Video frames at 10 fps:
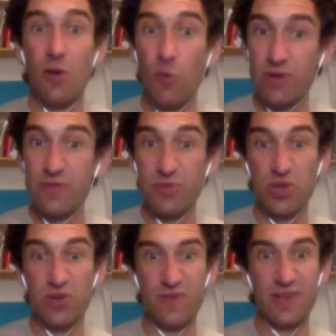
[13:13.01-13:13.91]
one of them
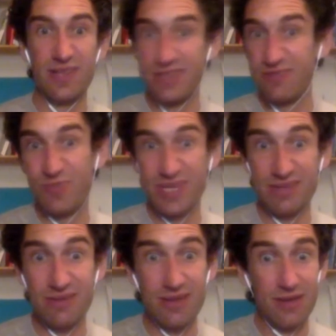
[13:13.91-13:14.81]
could feel that they've
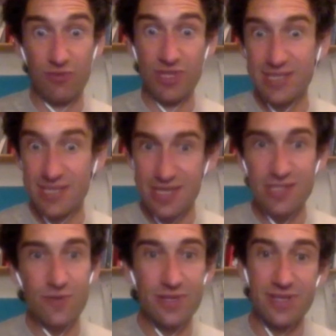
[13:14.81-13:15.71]
been really
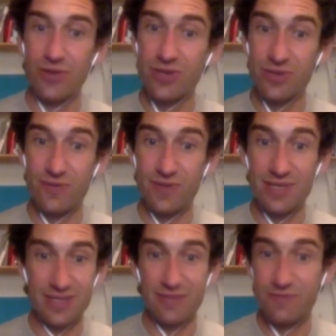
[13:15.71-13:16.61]
successful and the other could feel
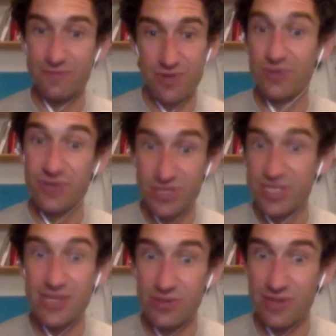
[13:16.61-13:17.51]
that they've
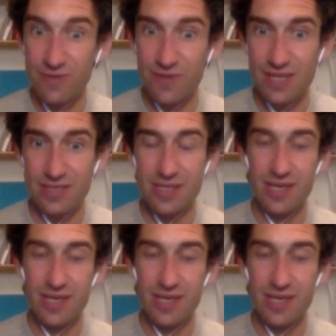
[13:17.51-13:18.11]
continually failed.